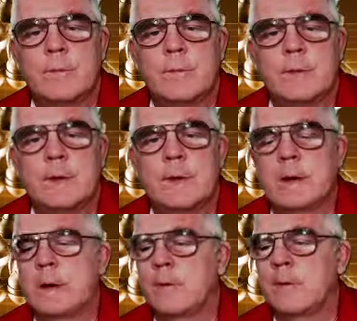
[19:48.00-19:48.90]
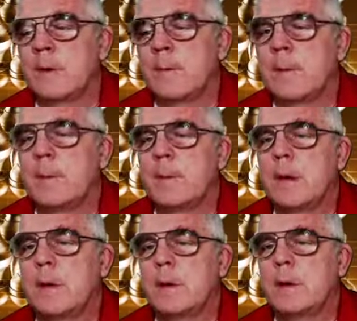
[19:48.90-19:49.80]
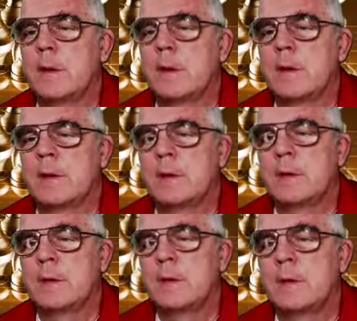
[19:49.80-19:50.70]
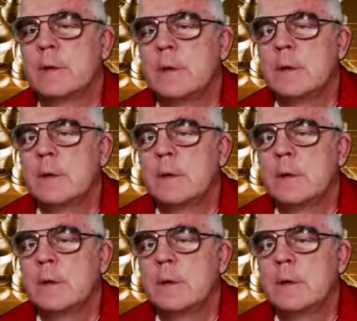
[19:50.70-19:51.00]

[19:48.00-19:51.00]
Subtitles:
me think, if I remember my own analysis,